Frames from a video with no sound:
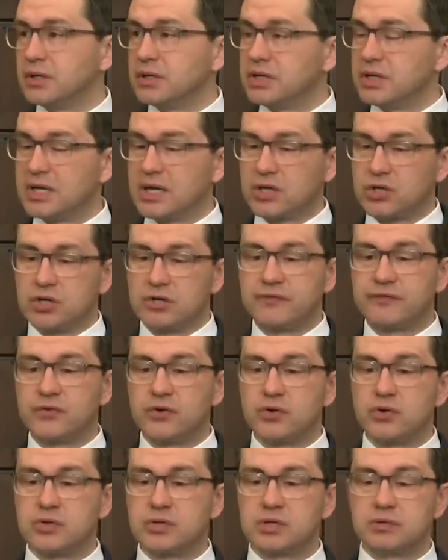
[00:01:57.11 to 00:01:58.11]
you get good
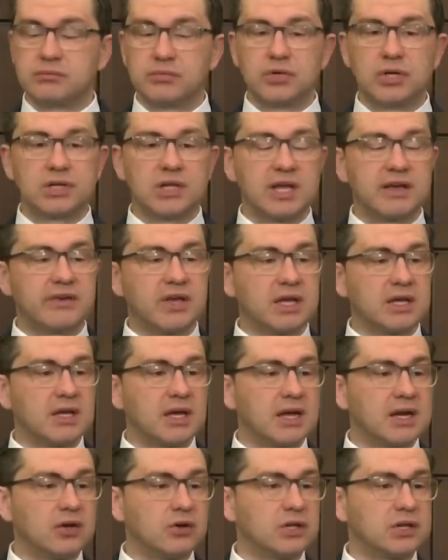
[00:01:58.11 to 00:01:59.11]
food, good living,
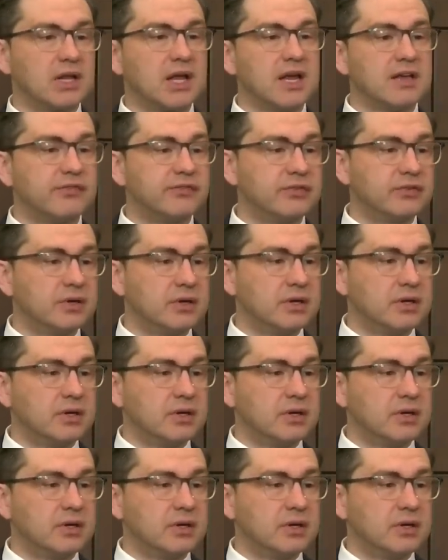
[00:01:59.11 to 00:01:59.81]
and a good life.